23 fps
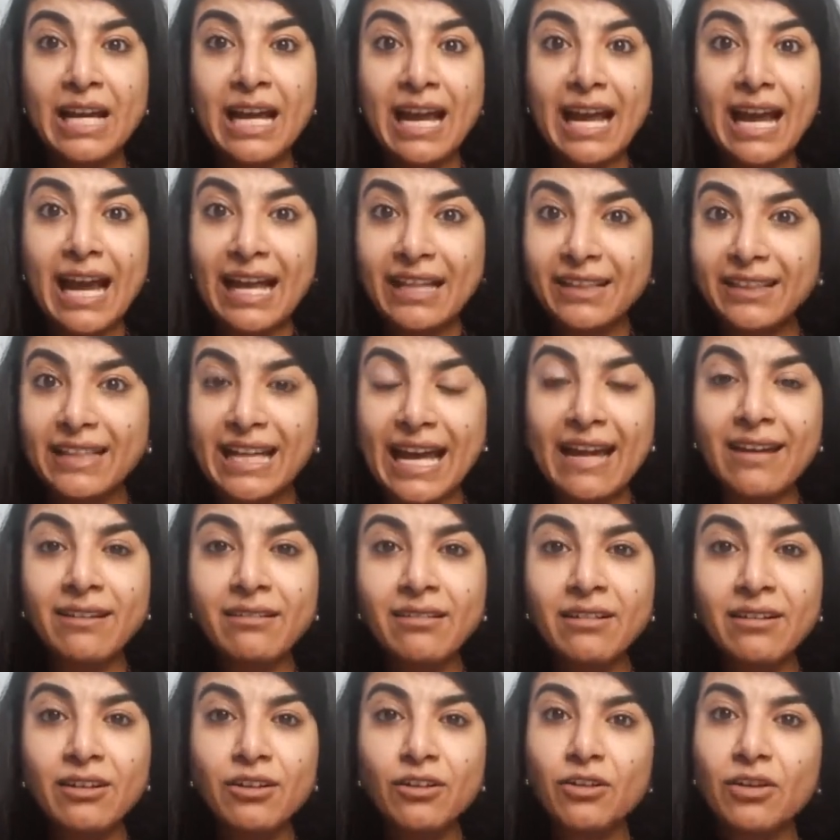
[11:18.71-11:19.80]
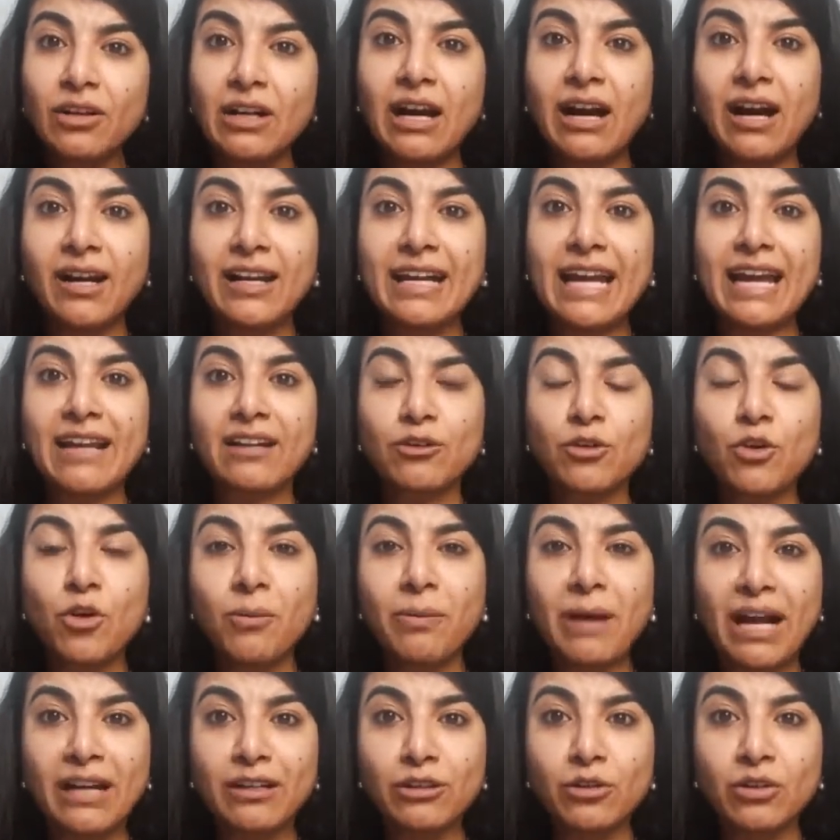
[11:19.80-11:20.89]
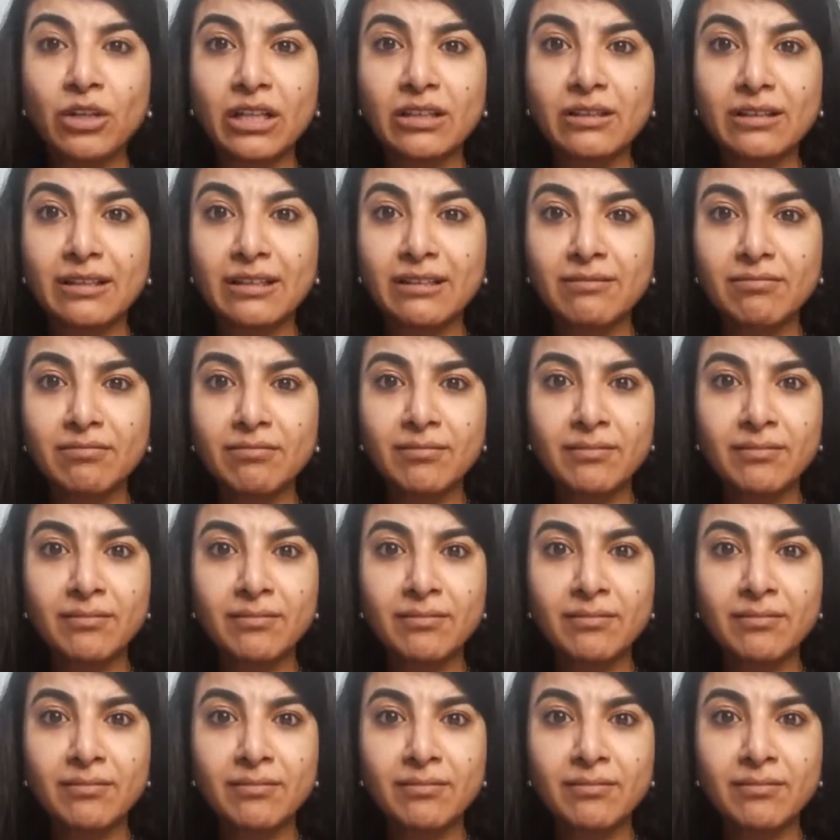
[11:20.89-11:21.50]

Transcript: and then again go back to nothing.